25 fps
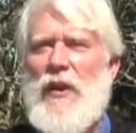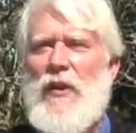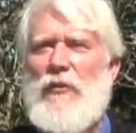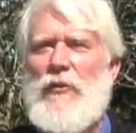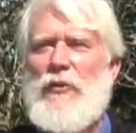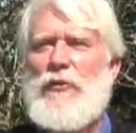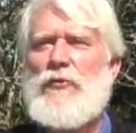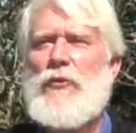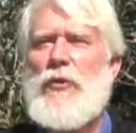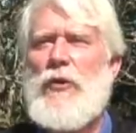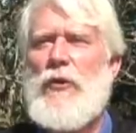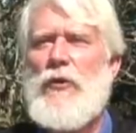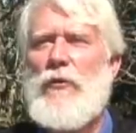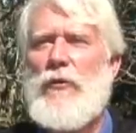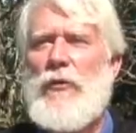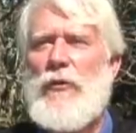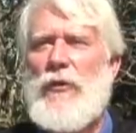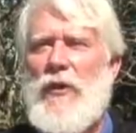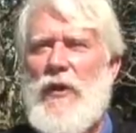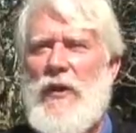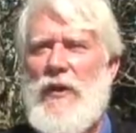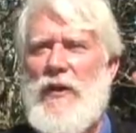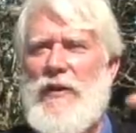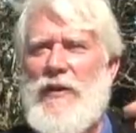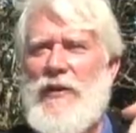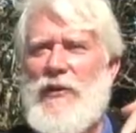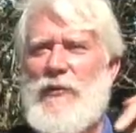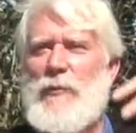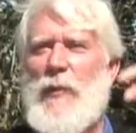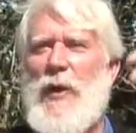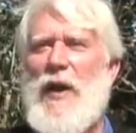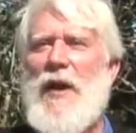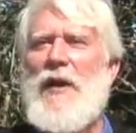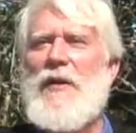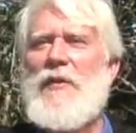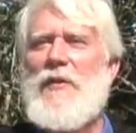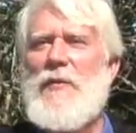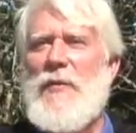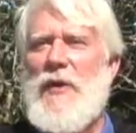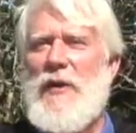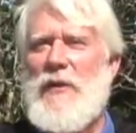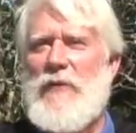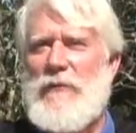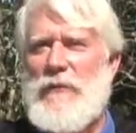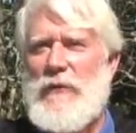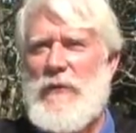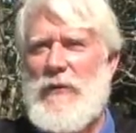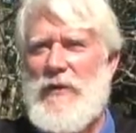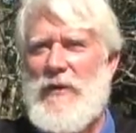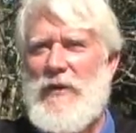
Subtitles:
The truth is behind the metaphor.